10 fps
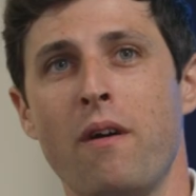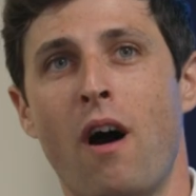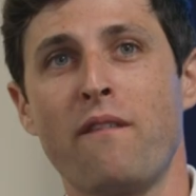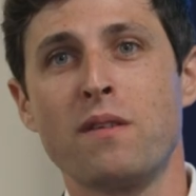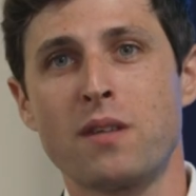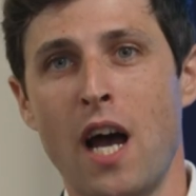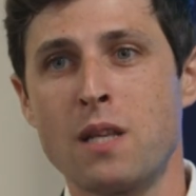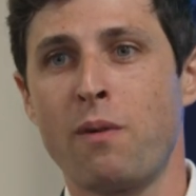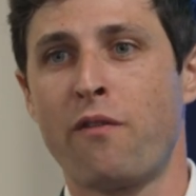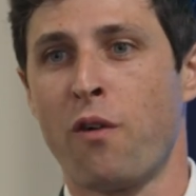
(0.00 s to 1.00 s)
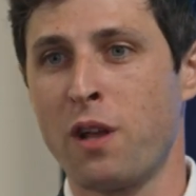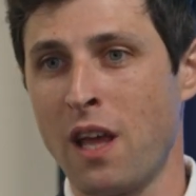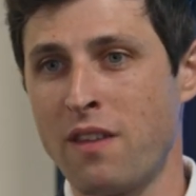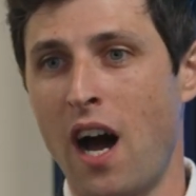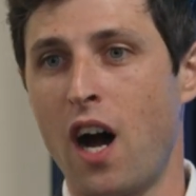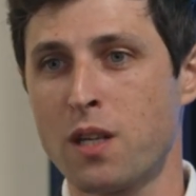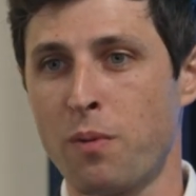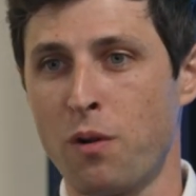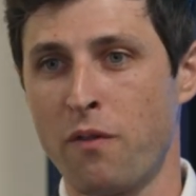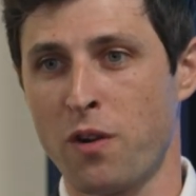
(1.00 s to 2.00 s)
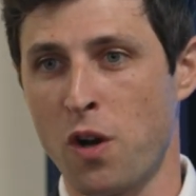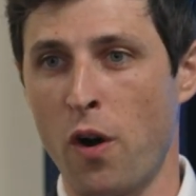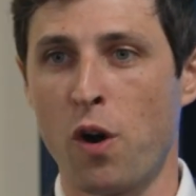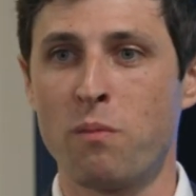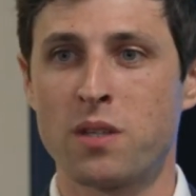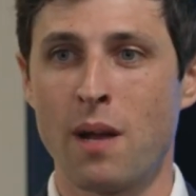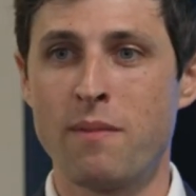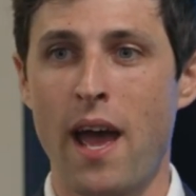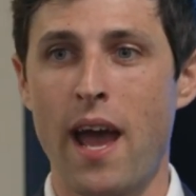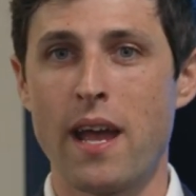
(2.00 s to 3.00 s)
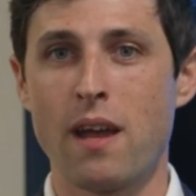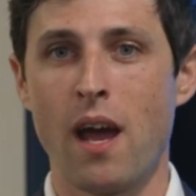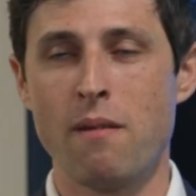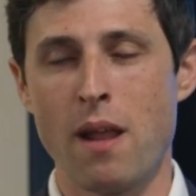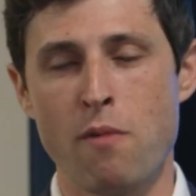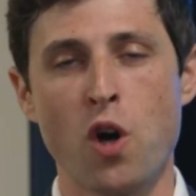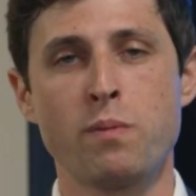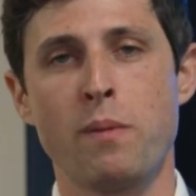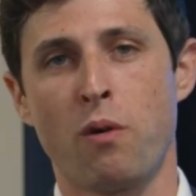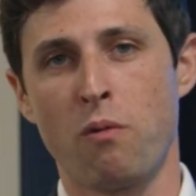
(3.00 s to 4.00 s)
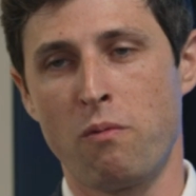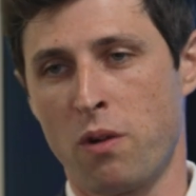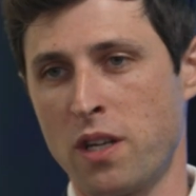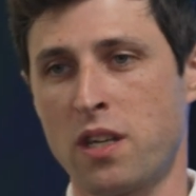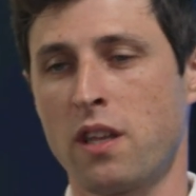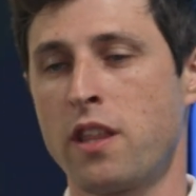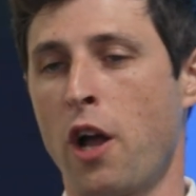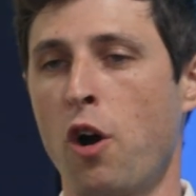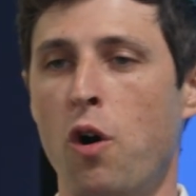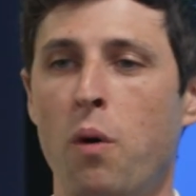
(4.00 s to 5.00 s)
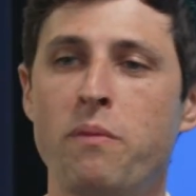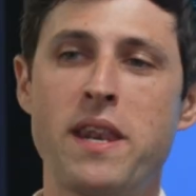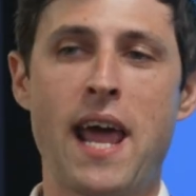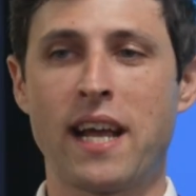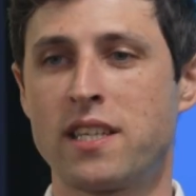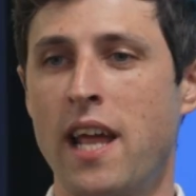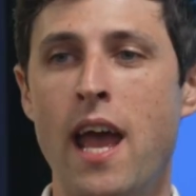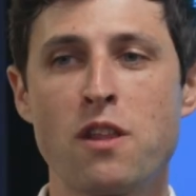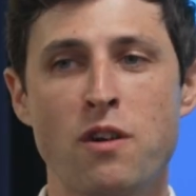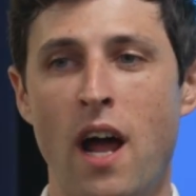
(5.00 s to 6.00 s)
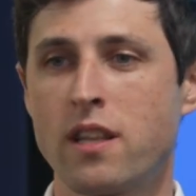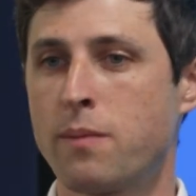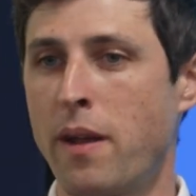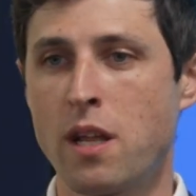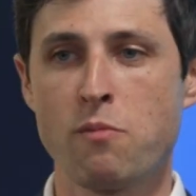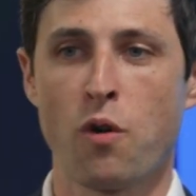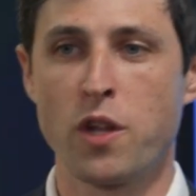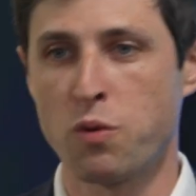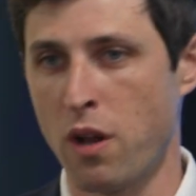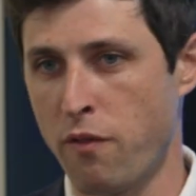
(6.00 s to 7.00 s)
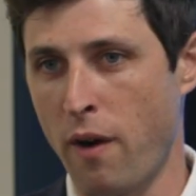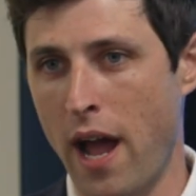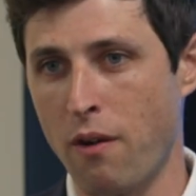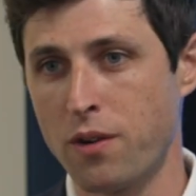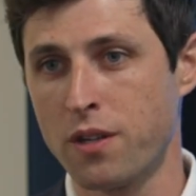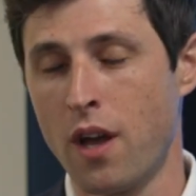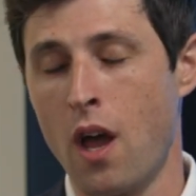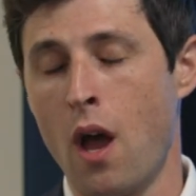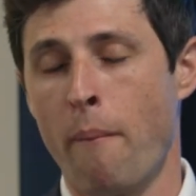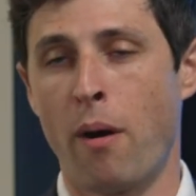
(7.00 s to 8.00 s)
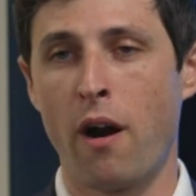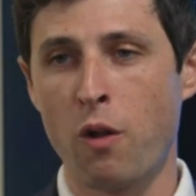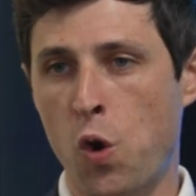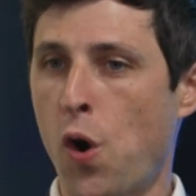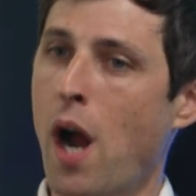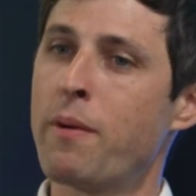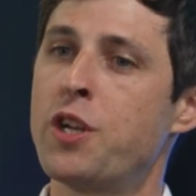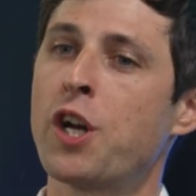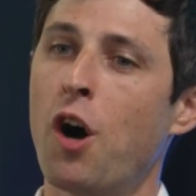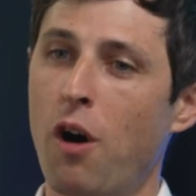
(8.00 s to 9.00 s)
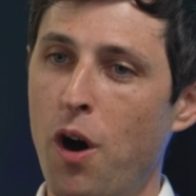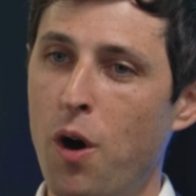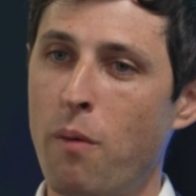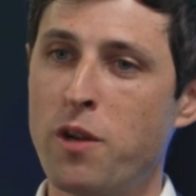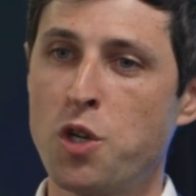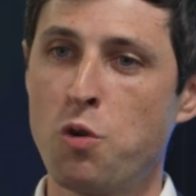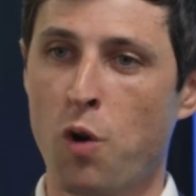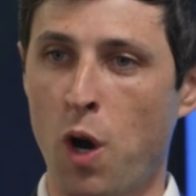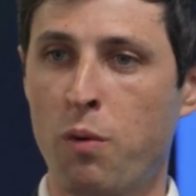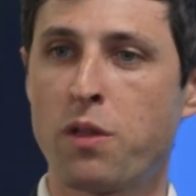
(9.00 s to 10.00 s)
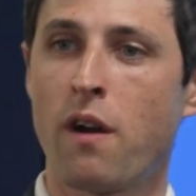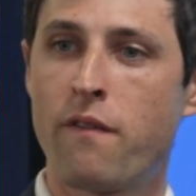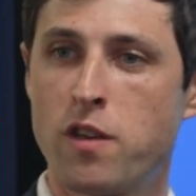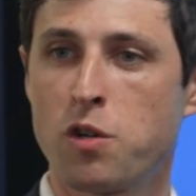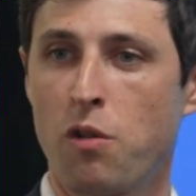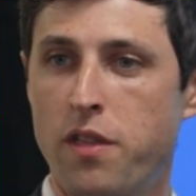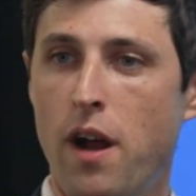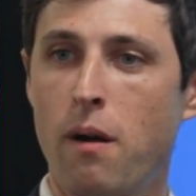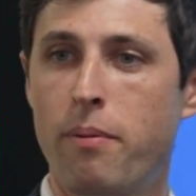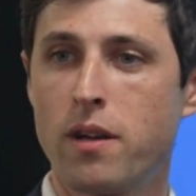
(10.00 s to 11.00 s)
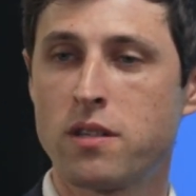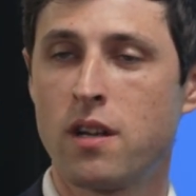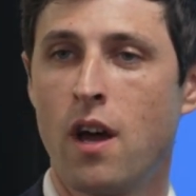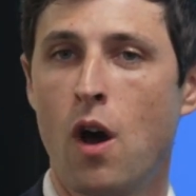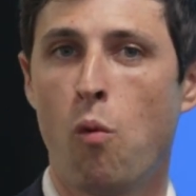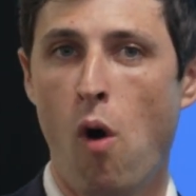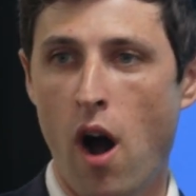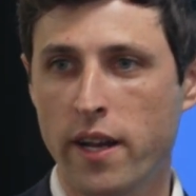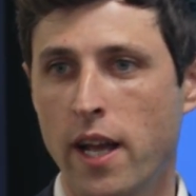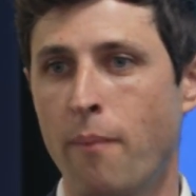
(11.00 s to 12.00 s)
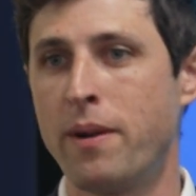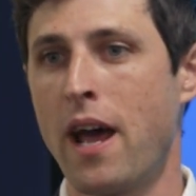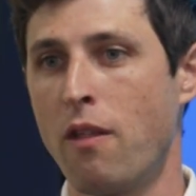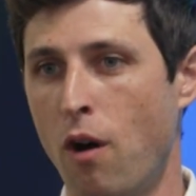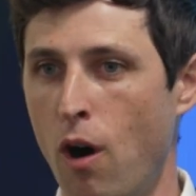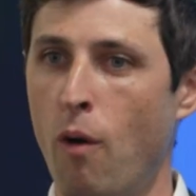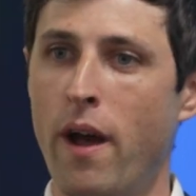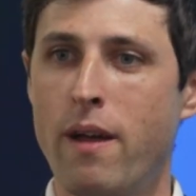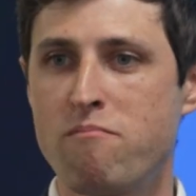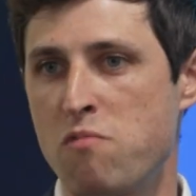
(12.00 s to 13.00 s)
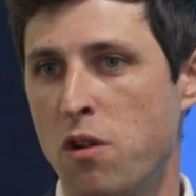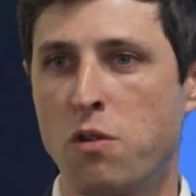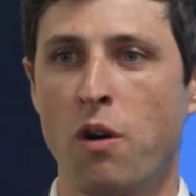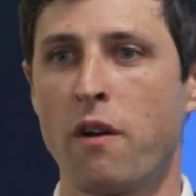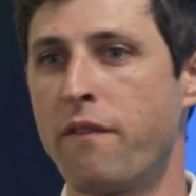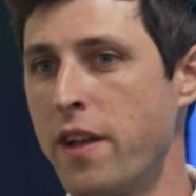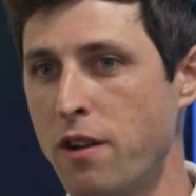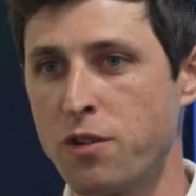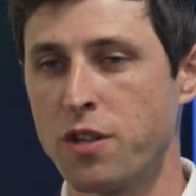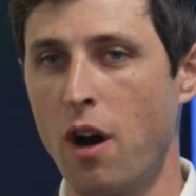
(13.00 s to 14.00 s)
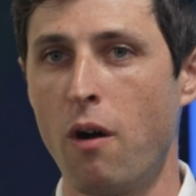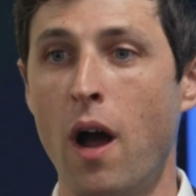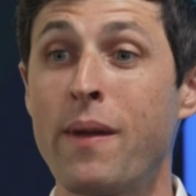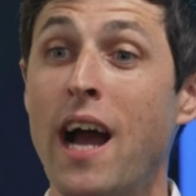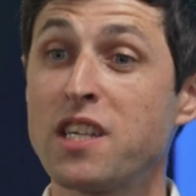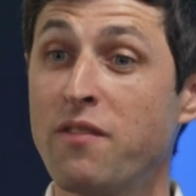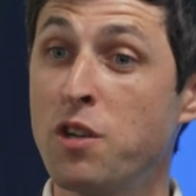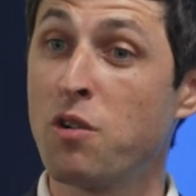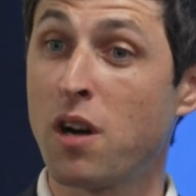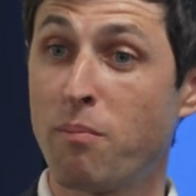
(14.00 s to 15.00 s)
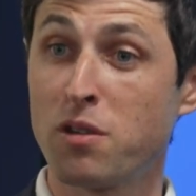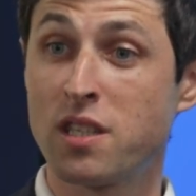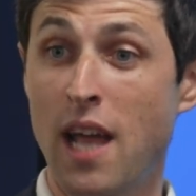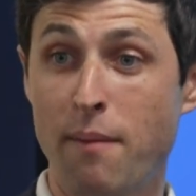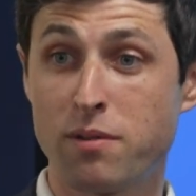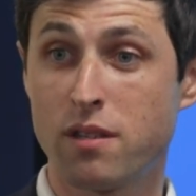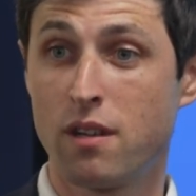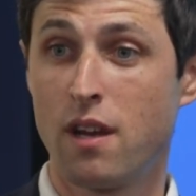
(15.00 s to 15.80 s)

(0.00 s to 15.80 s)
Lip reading: Oftentimes before you leave the hospital, if you're going home same day, and most people, realistically, they go home the next day. They're not spending more than 24 hours. Part of the requirement to go home is you work with our physical therapist, walking up and down the hallway 200 feet or so, and we actually have you do a couple steps